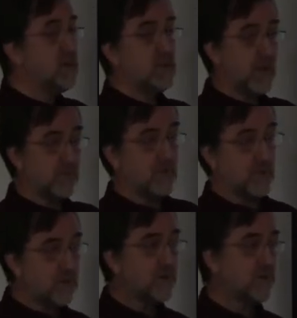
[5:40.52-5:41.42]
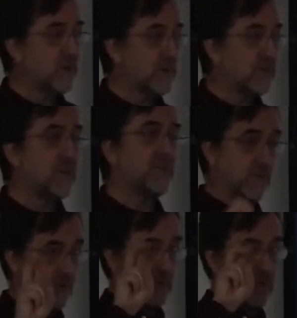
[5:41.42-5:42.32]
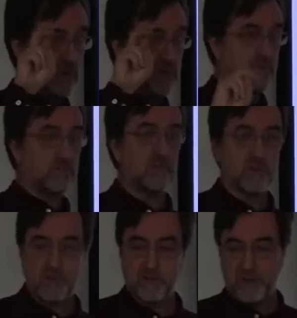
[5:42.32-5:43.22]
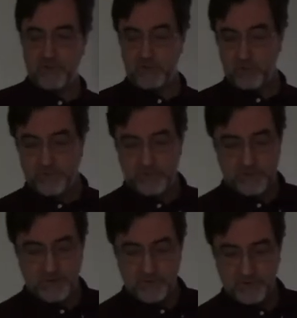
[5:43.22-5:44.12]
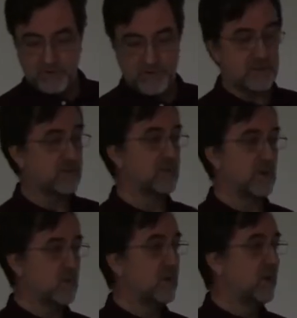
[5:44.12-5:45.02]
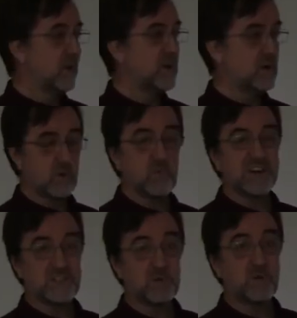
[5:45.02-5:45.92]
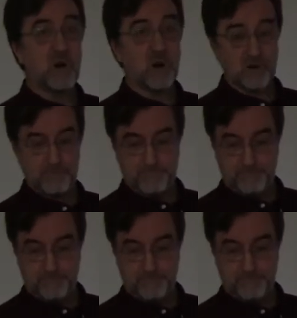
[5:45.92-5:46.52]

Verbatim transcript: then you have security organizations or security organizations who are very interested into know, knowing where you are.